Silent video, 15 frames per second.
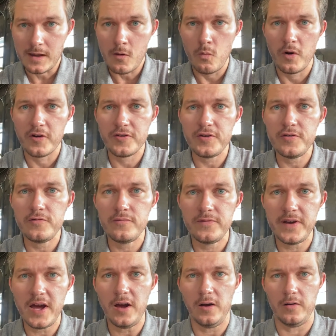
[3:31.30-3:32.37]
where you
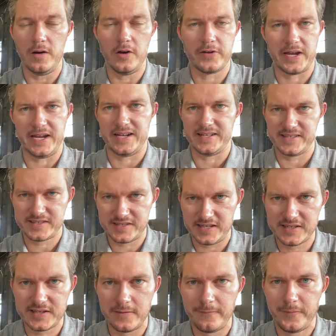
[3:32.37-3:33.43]
know, okay,
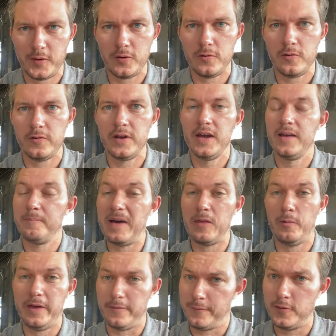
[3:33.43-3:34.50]
consistent food, by the
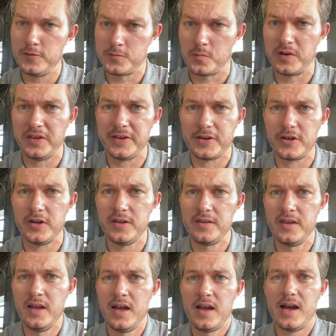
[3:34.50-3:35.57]
way, the food's really good,
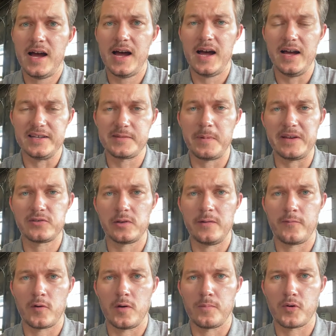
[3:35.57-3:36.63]
especially
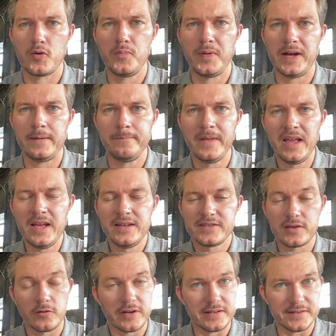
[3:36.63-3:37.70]
for a brew pub.
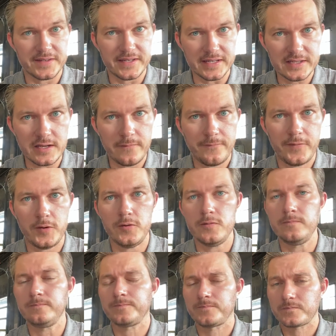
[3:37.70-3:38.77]
So consistent food,
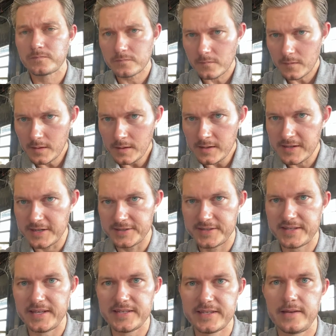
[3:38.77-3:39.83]

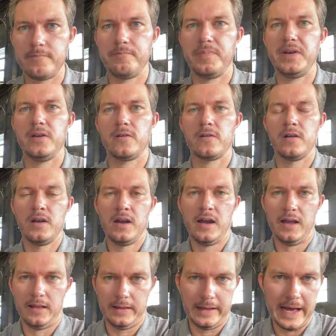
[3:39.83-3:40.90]
consistent beer,
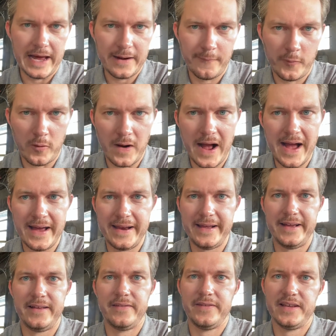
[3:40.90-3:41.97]
a lot of
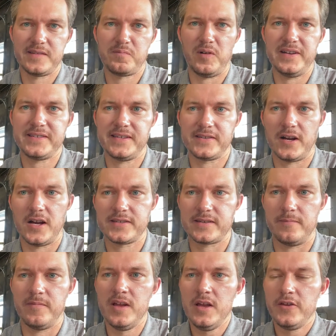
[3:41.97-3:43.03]
variety. This place is
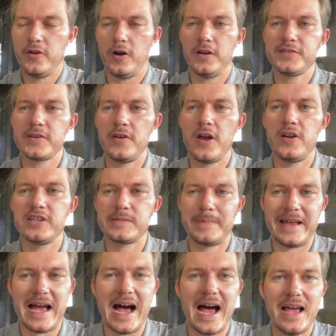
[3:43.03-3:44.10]
awesome. You'll also notice
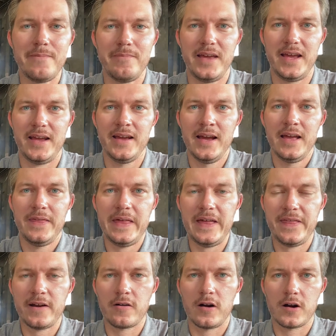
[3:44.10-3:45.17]
behind me that
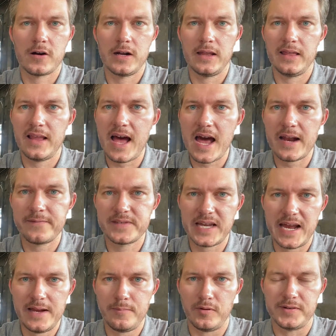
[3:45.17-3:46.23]
there are a lot of
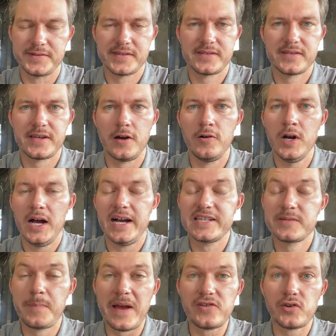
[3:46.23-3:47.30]
tables. So
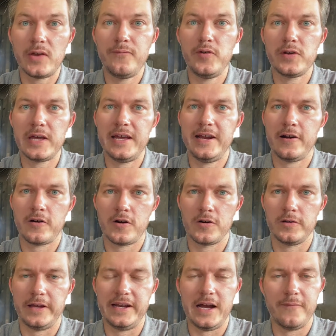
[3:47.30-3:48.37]
especially if you get here
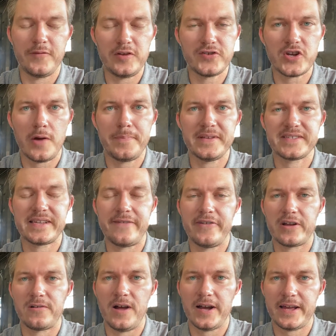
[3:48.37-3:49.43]
early. Now, if you show up at 7
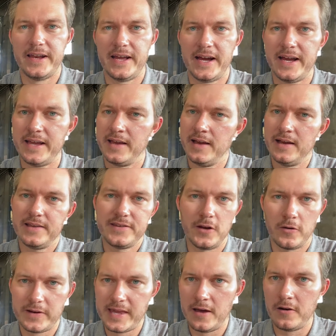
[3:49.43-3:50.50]
o'clock at night,
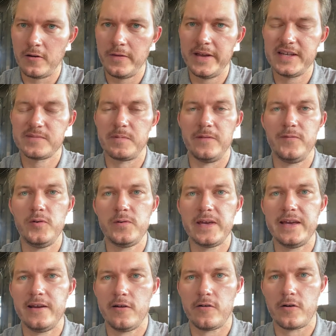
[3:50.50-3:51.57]
don't count on this, but if you
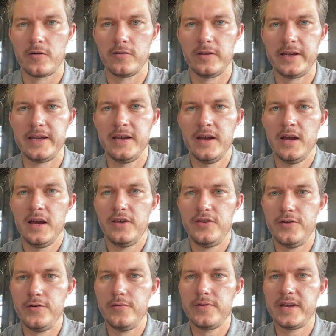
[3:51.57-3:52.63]
get here early,
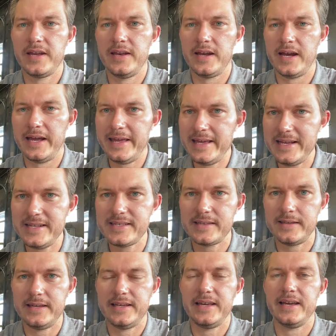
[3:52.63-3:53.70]
you can
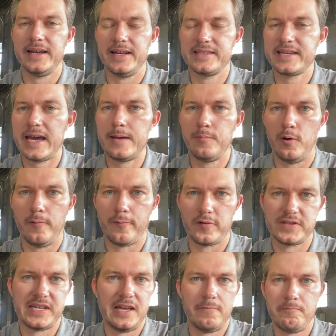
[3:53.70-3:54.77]
easily get a table for
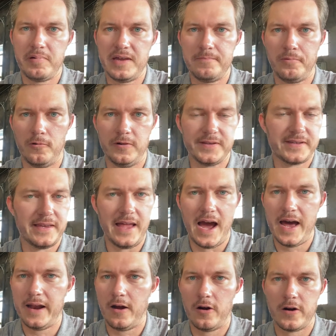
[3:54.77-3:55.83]
10 people. It's
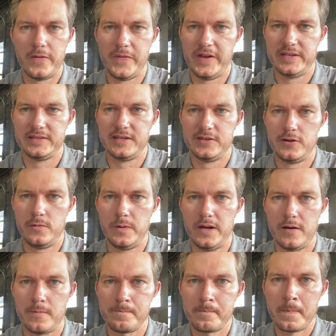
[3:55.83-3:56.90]
not a hard thing to do
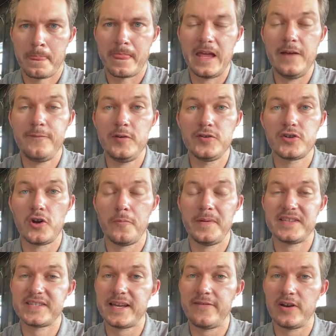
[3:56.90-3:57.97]
here. If you show up
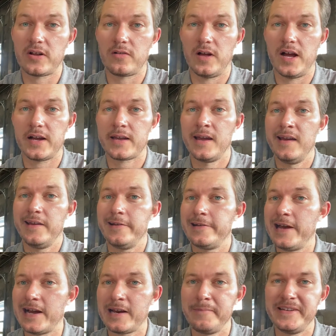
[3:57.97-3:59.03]
at 7 o'clock, you're
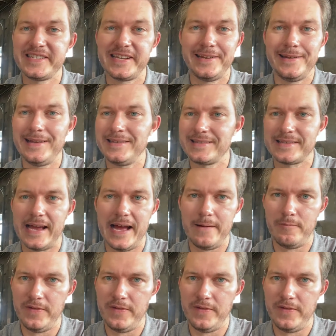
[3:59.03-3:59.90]
not gonna be sitting inside